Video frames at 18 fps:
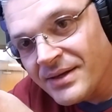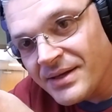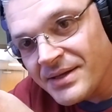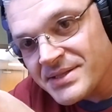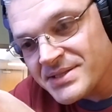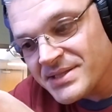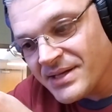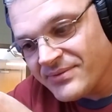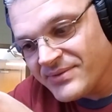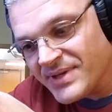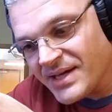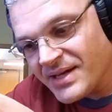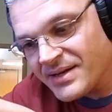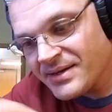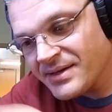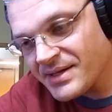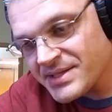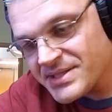it's
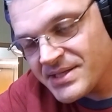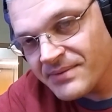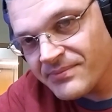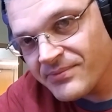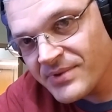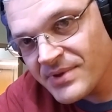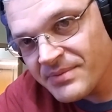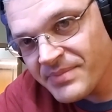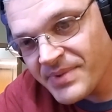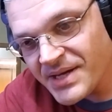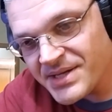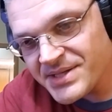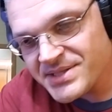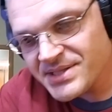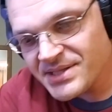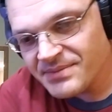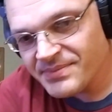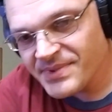left-handed except for the
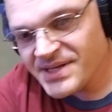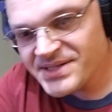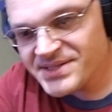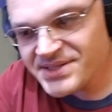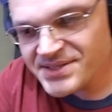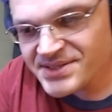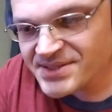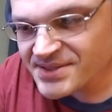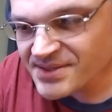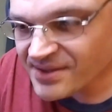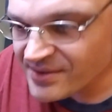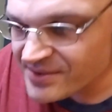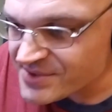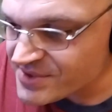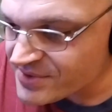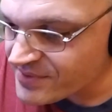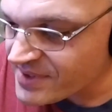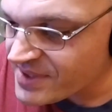base. The base is
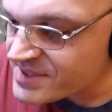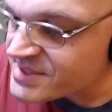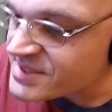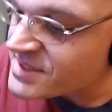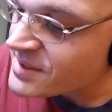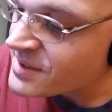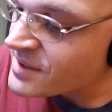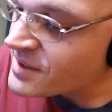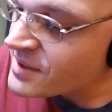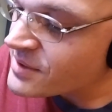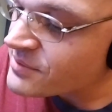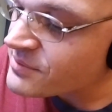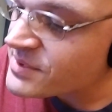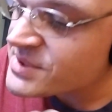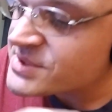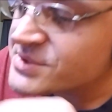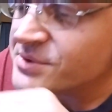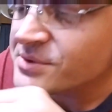also easy.
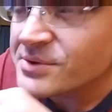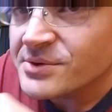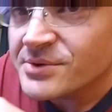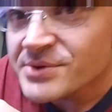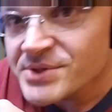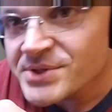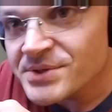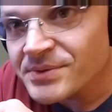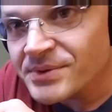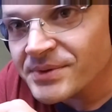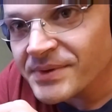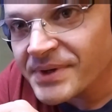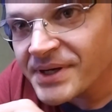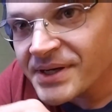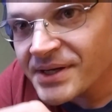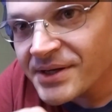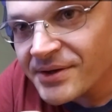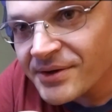3 screws, one
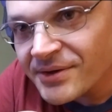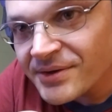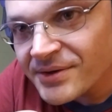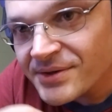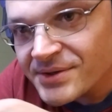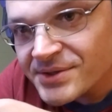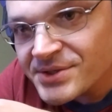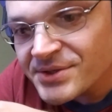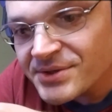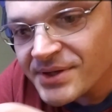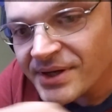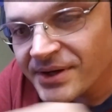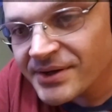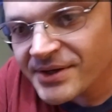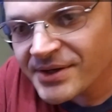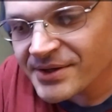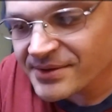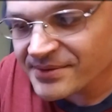right here, 2
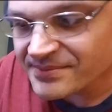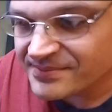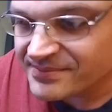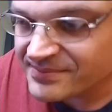down here.